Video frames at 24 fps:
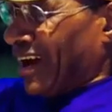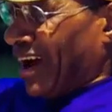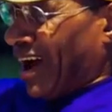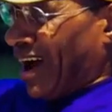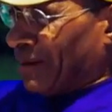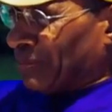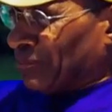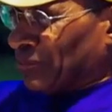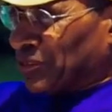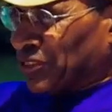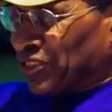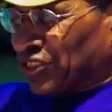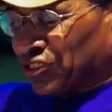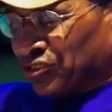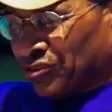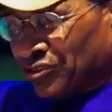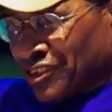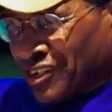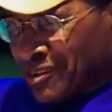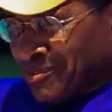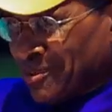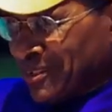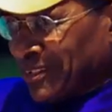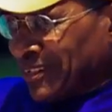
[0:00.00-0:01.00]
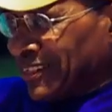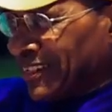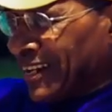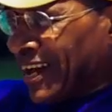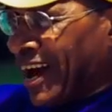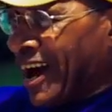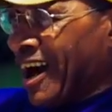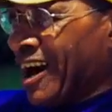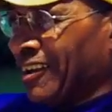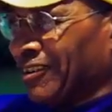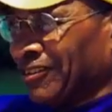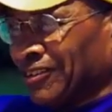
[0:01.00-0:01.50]
I'm screaming and
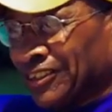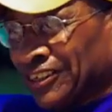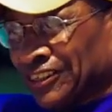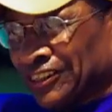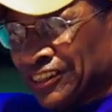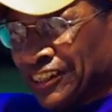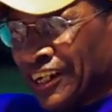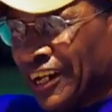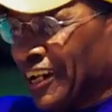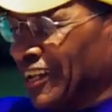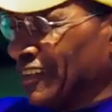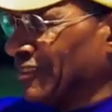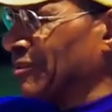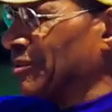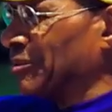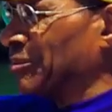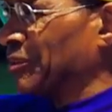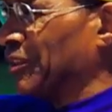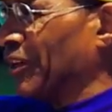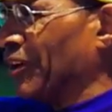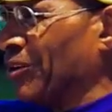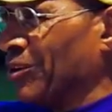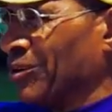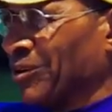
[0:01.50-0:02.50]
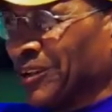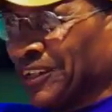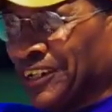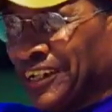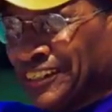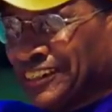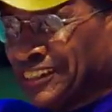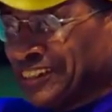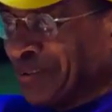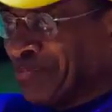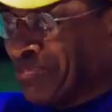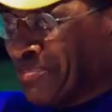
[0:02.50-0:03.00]
hollering and telling them, go,
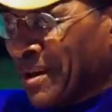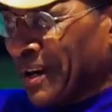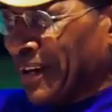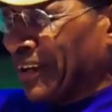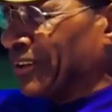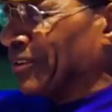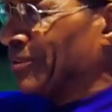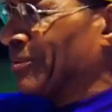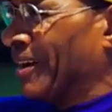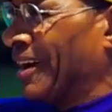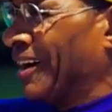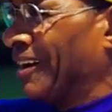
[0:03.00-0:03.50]
get the medal